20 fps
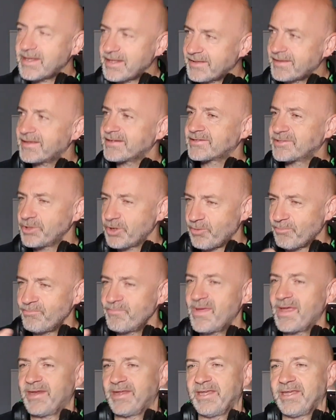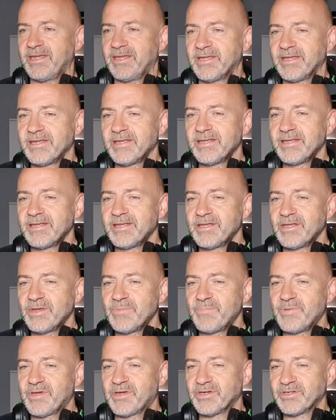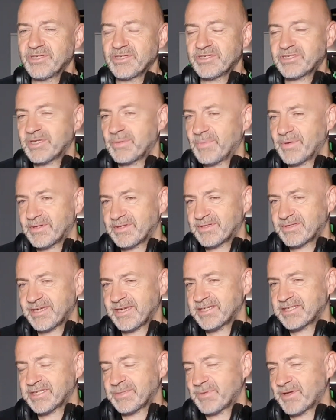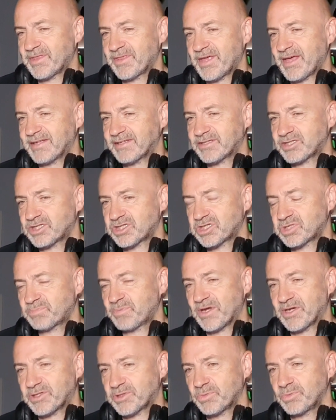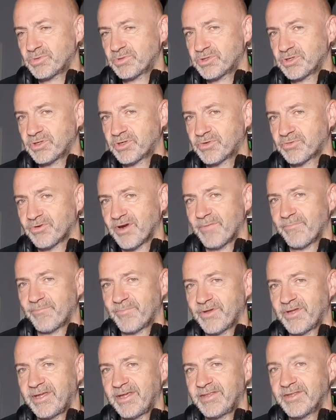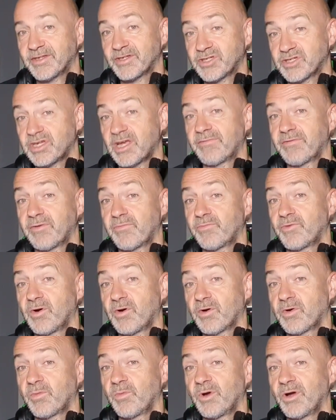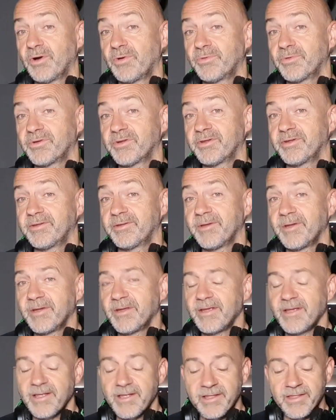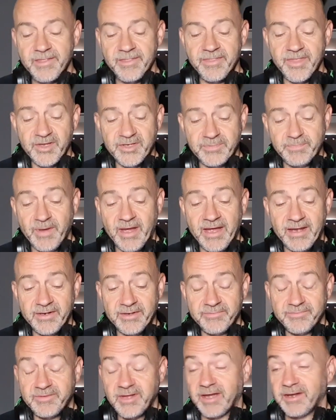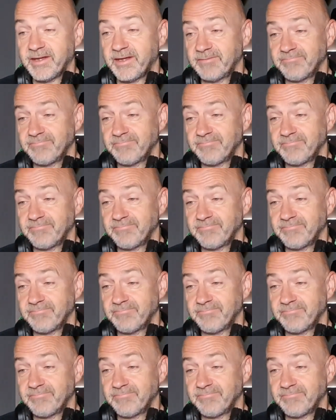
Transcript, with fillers: there's not many because it's something takes something that special to grip me in the southern rock world and this band have done